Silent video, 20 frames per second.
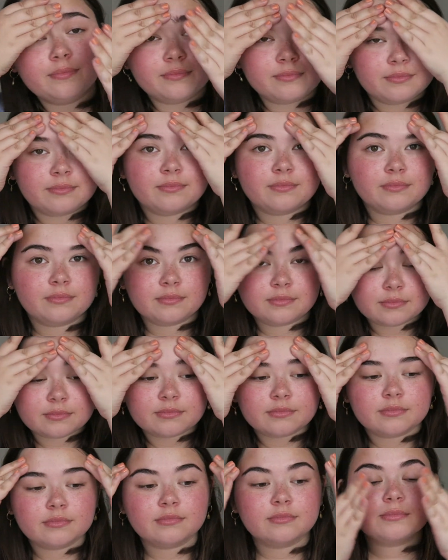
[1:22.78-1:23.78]

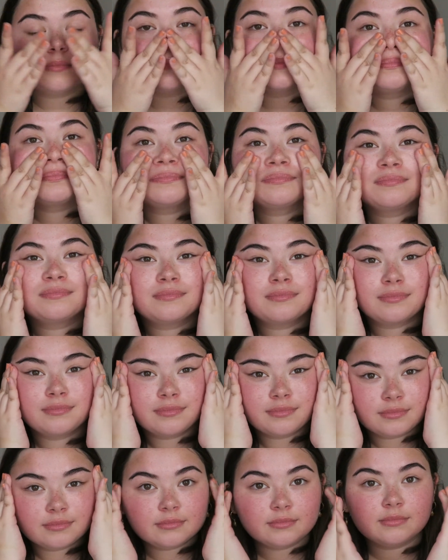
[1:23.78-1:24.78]

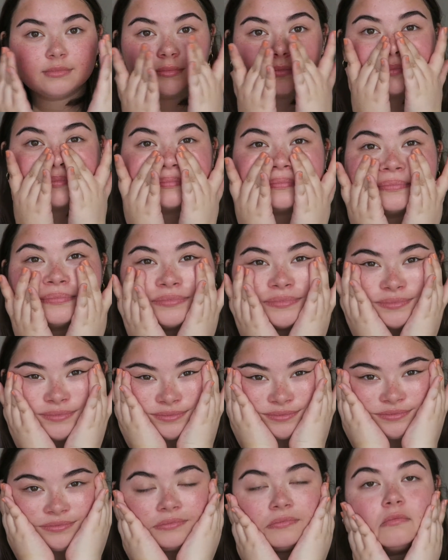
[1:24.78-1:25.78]

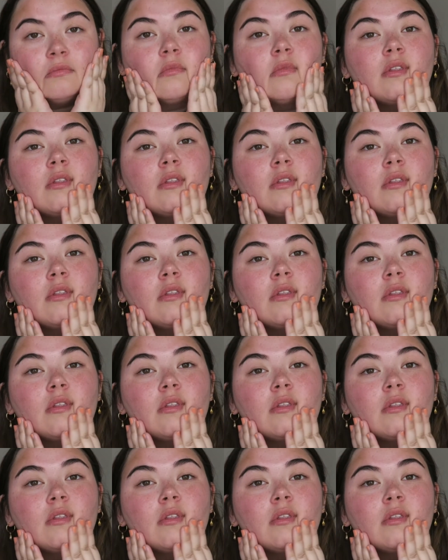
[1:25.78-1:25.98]
[no speech]